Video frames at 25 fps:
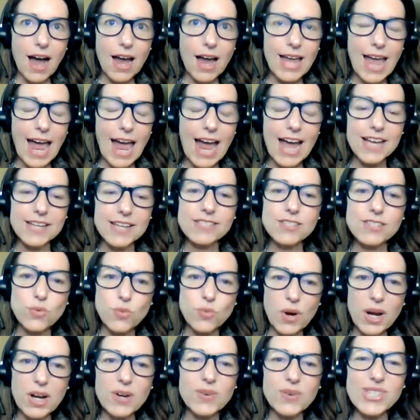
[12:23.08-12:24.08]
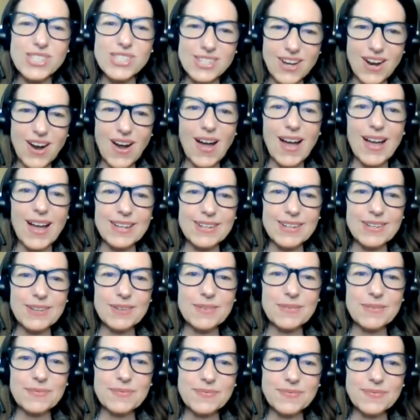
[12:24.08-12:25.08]
I asked, where was God
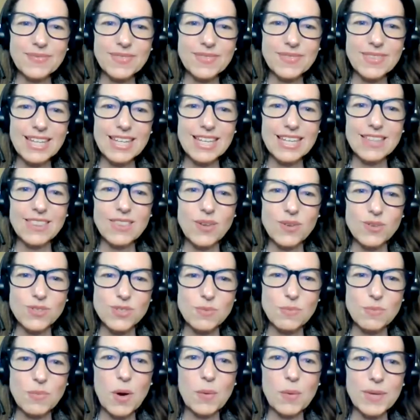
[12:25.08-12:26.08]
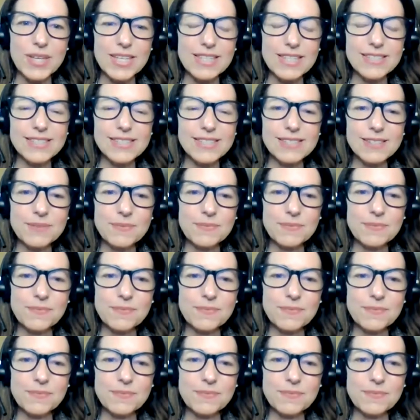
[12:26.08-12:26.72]
in those moments?